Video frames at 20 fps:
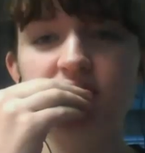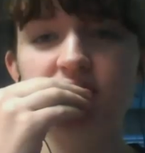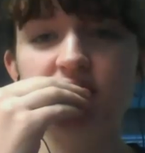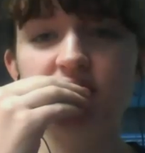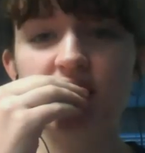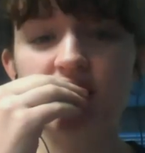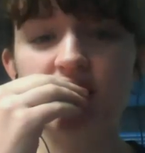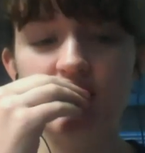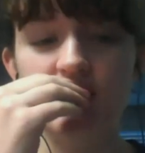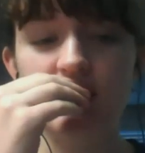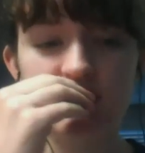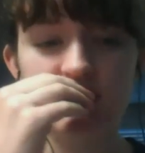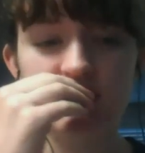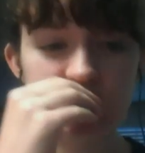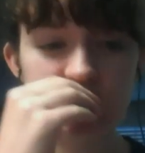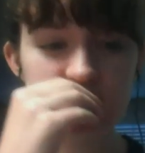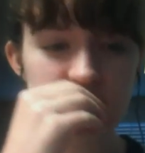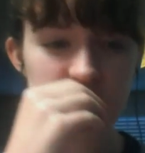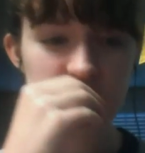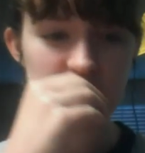Just because it's
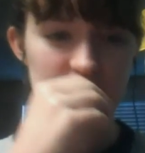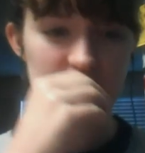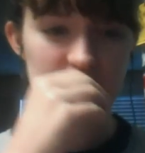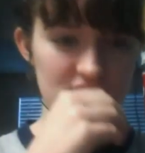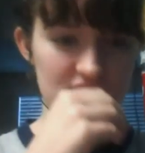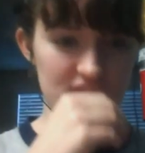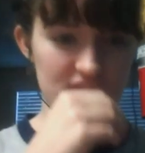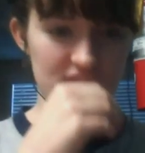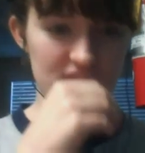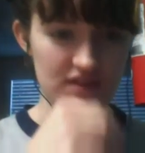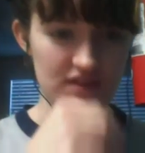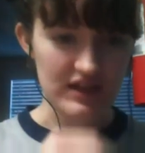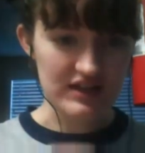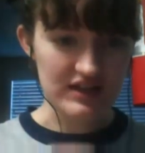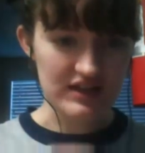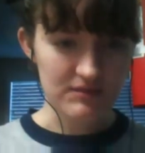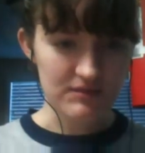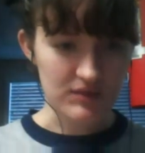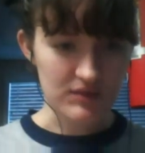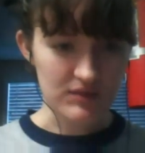telling us
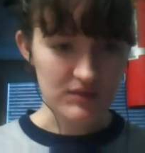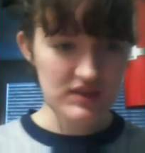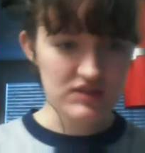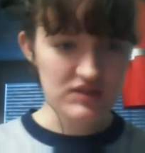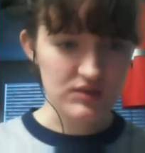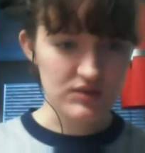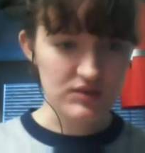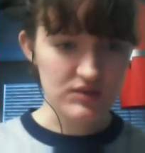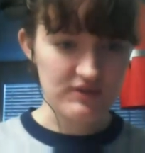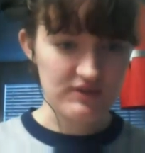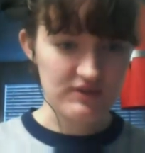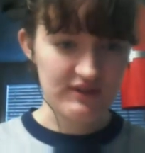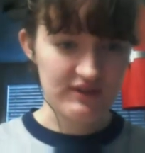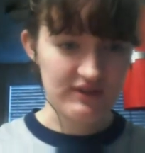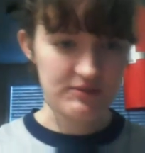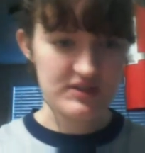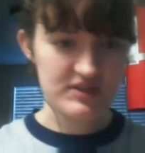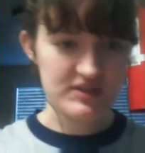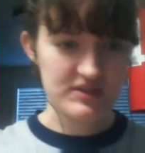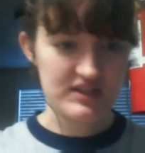that within the
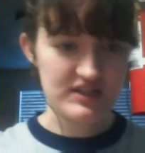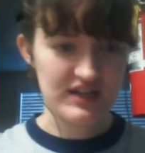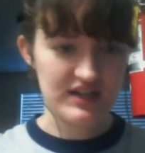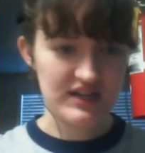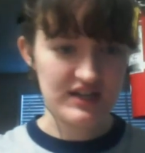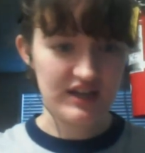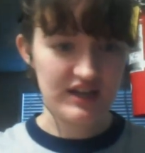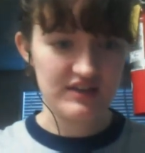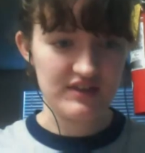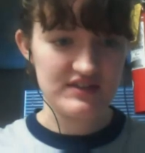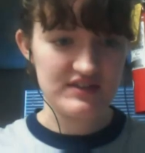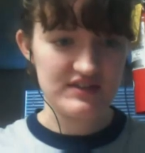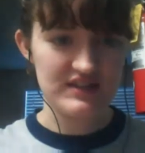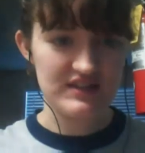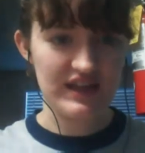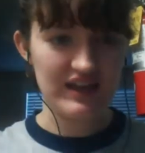25 percentile,